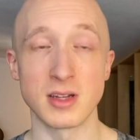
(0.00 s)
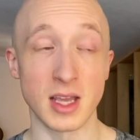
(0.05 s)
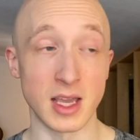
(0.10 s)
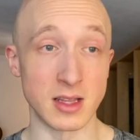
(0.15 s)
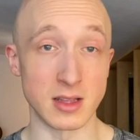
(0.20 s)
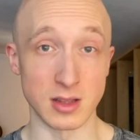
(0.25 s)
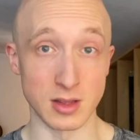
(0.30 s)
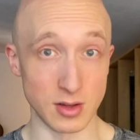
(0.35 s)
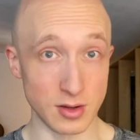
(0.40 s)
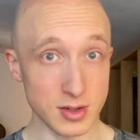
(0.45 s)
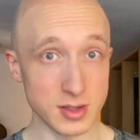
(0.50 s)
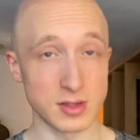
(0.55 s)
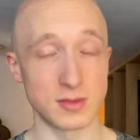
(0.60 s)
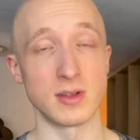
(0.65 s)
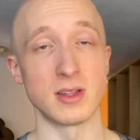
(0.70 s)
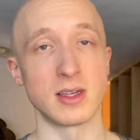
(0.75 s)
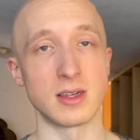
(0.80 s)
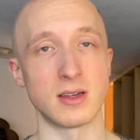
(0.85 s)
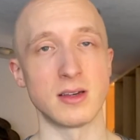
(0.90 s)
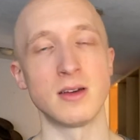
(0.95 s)
It looks
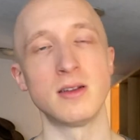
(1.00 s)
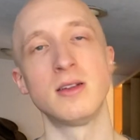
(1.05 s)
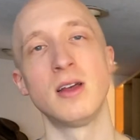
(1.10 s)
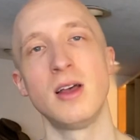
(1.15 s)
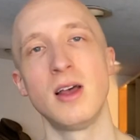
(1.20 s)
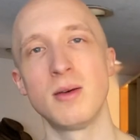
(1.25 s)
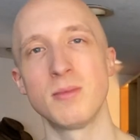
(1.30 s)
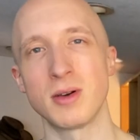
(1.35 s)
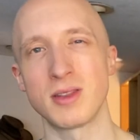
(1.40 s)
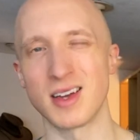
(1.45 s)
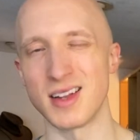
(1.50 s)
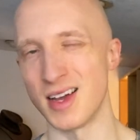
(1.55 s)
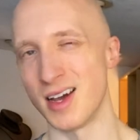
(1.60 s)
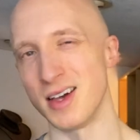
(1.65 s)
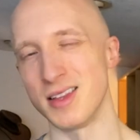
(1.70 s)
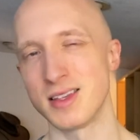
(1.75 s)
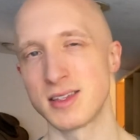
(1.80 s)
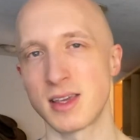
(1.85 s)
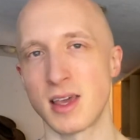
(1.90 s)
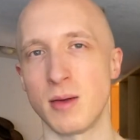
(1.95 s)
really good, but that, ah,
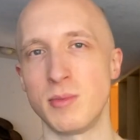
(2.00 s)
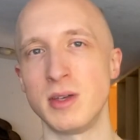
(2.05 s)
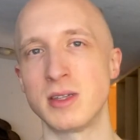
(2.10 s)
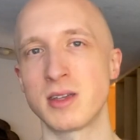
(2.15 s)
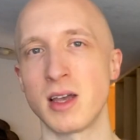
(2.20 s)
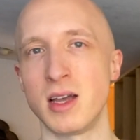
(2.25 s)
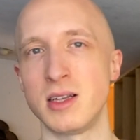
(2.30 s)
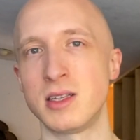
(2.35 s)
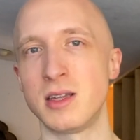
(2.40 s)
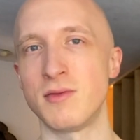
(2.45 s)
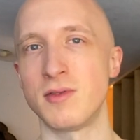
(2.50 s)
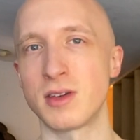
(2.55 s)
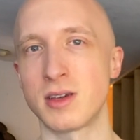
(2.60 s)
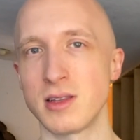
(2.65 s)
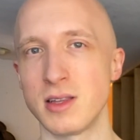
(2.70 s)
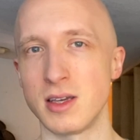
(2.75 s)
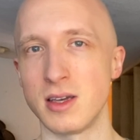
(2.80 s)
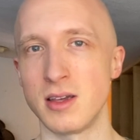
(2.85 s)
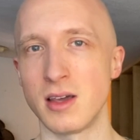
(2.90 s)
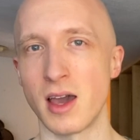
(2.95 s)
this can't be
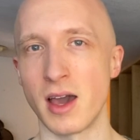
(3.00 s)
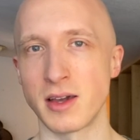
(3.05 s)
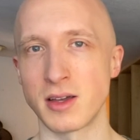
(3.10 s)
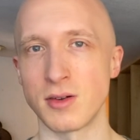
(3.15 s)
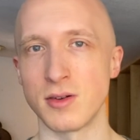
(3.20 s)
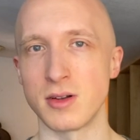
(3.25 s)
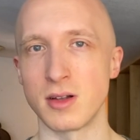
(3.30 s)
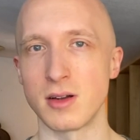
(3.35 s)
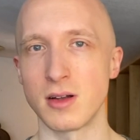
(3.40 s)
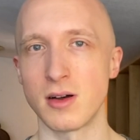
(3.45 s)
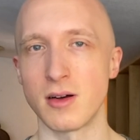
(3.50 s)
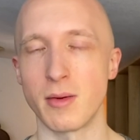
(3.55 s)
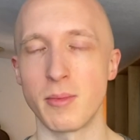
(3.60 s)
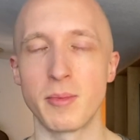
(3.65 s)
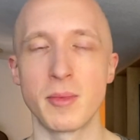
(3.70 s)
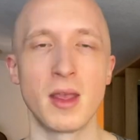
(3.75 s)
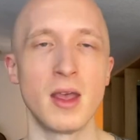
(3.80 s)
scientifically accurate at all.